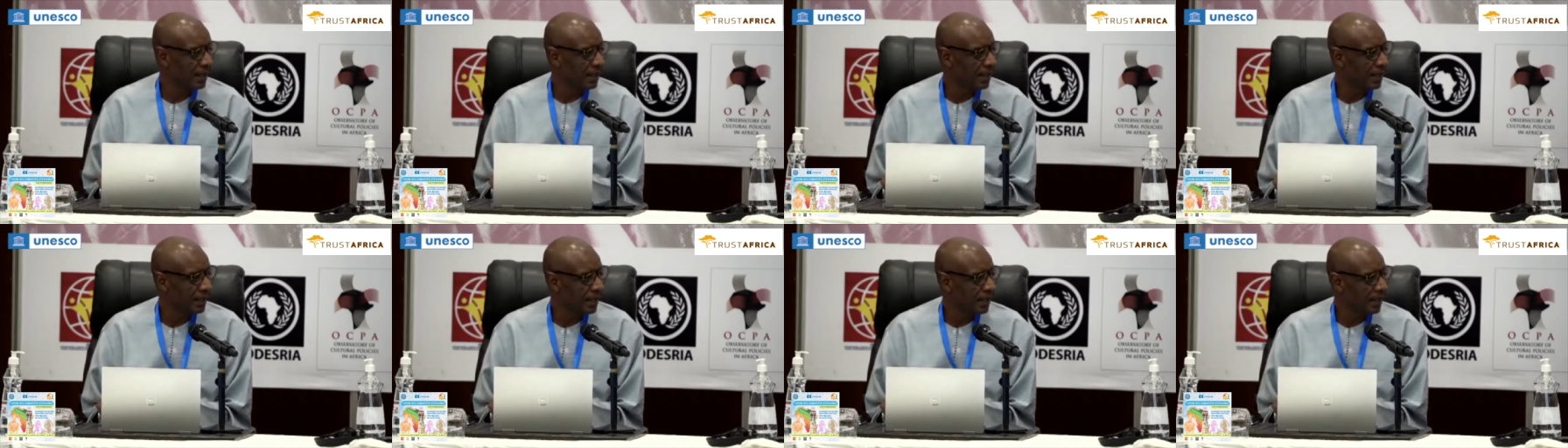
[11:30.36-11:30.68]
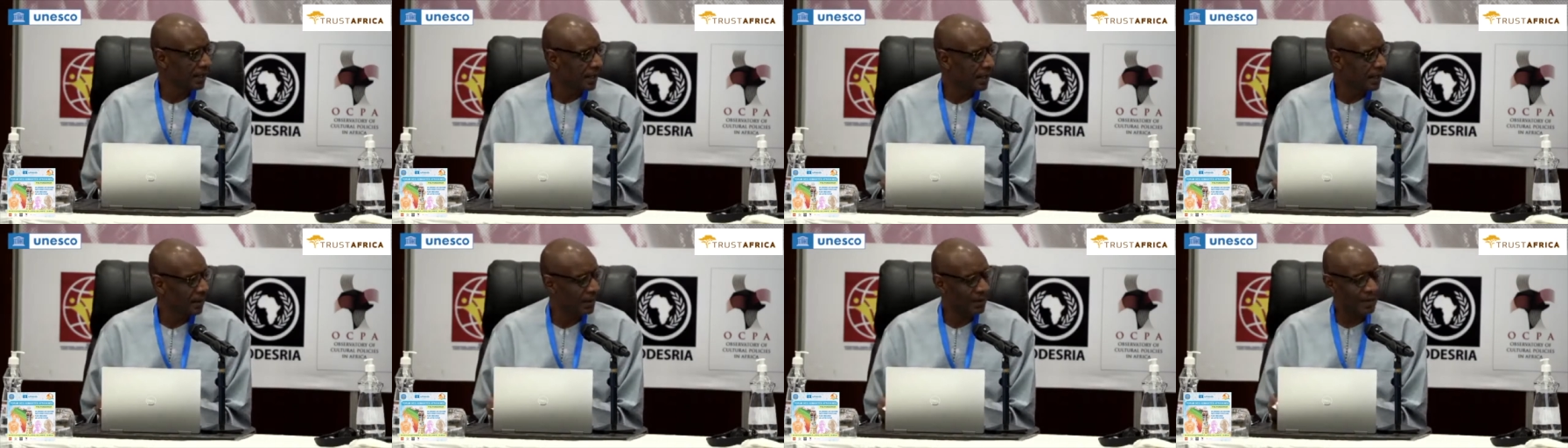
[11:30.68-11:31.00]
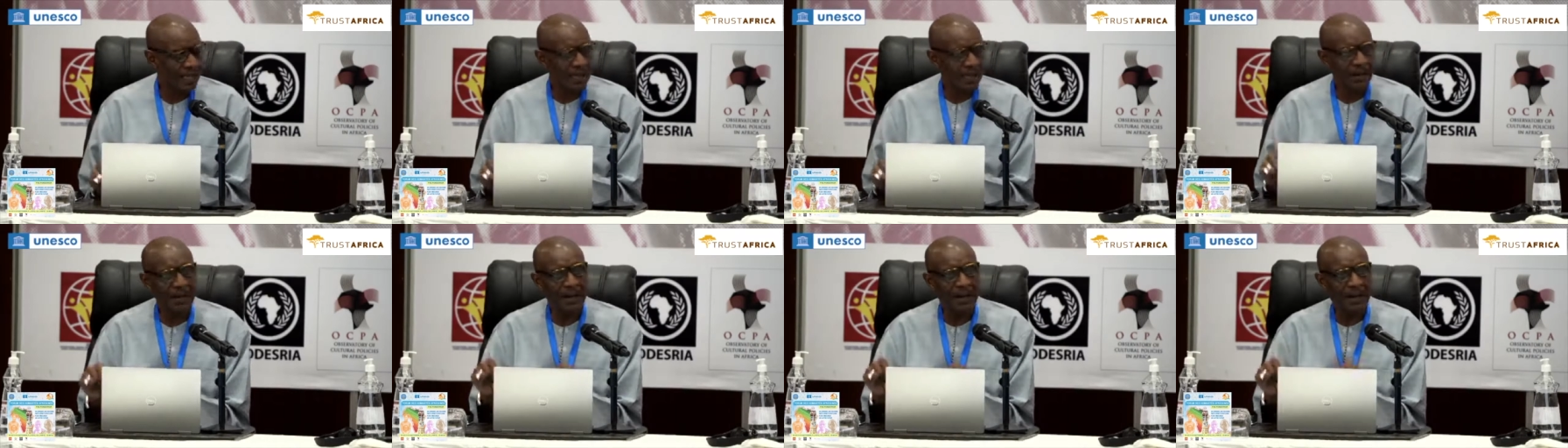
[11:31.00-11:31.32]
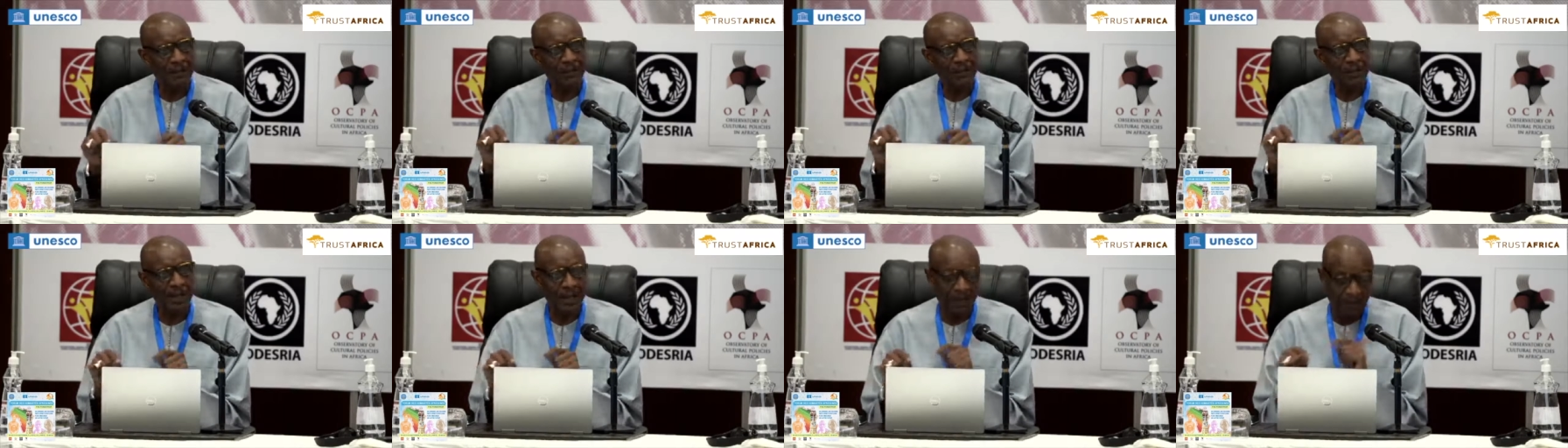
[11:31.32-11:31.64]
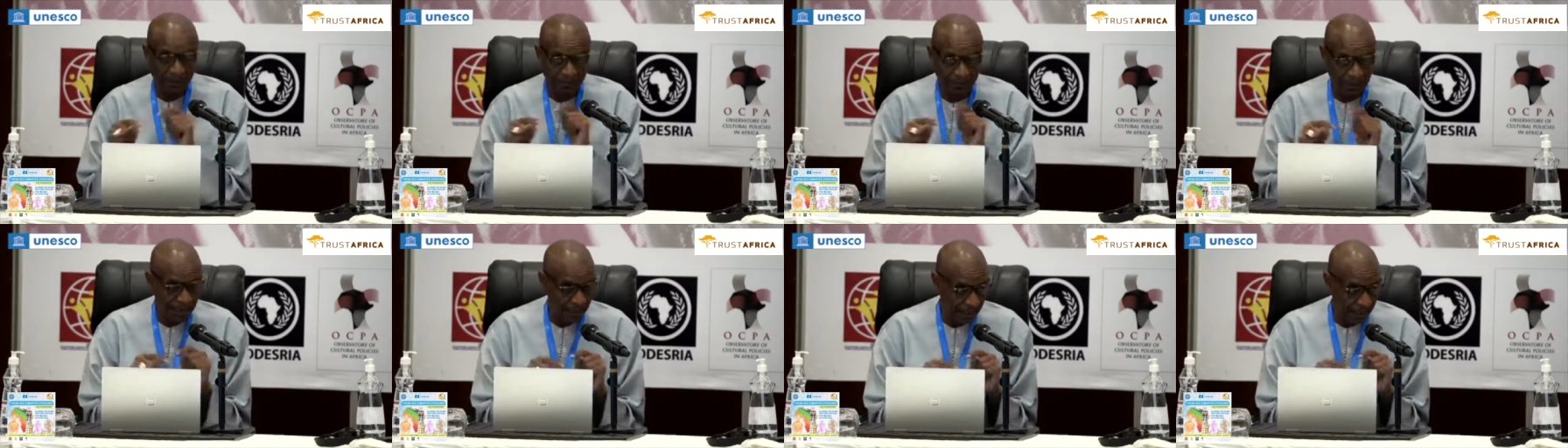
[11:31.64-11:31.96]
Now, they and, and,
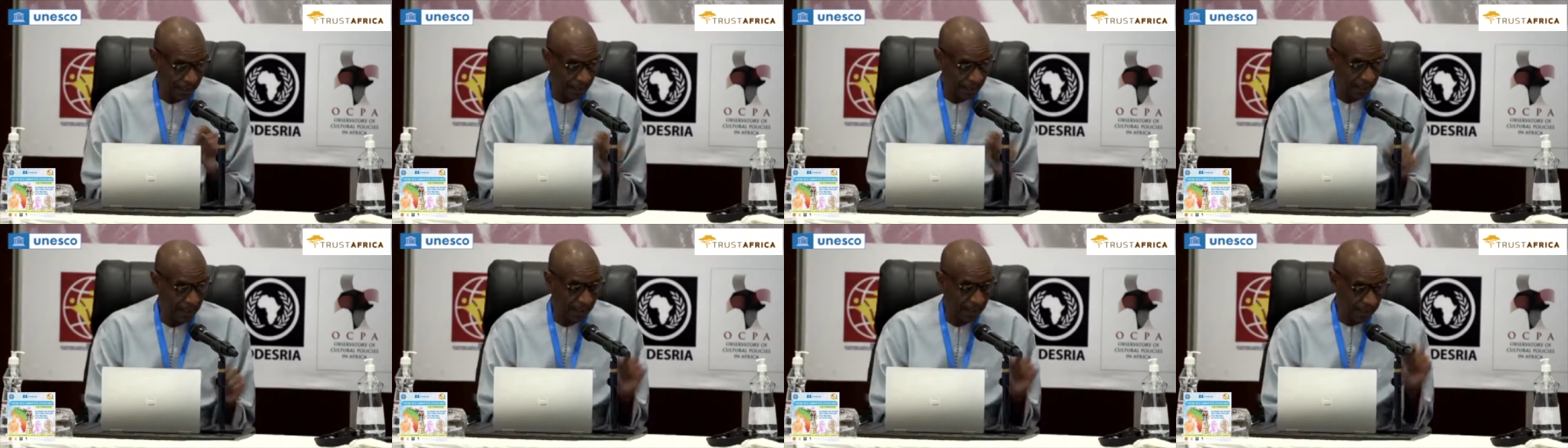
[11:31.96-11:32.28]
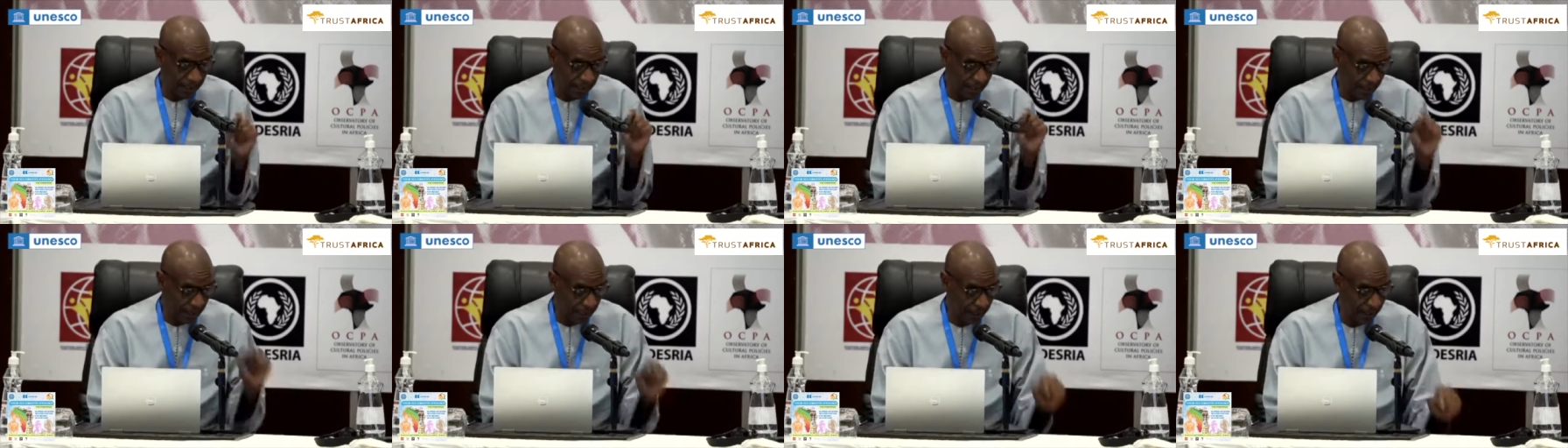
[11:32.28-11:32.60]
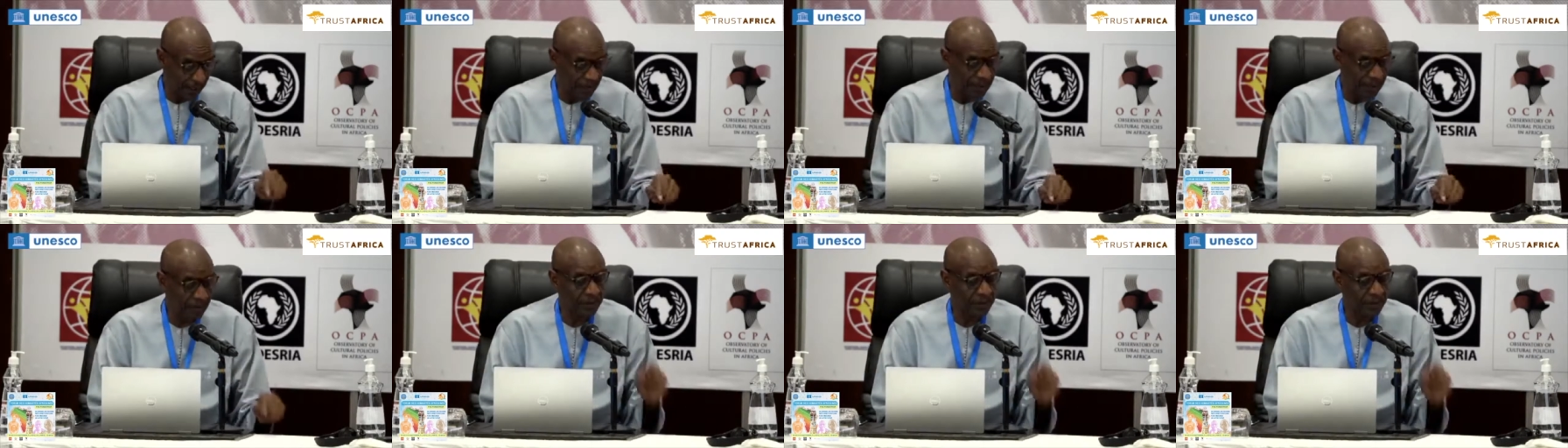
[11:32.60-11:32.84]
and Qarawiyyin was